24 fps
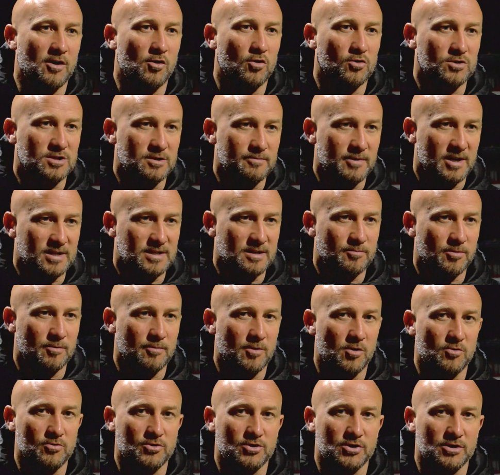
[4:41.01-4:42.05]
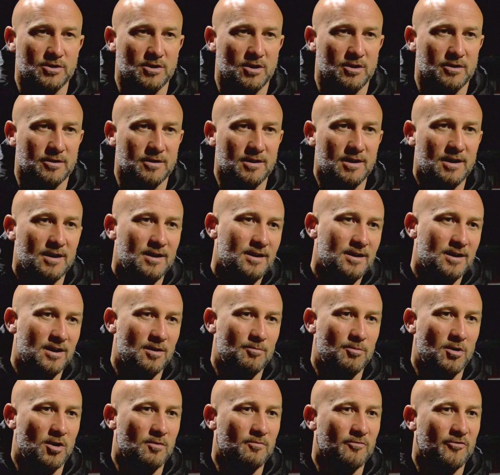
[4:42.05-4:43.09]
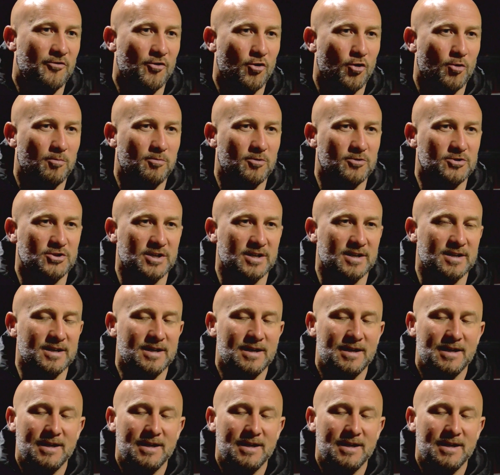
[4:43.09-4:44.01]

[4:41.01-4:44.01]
automatic promotion on a bottom 4 budget.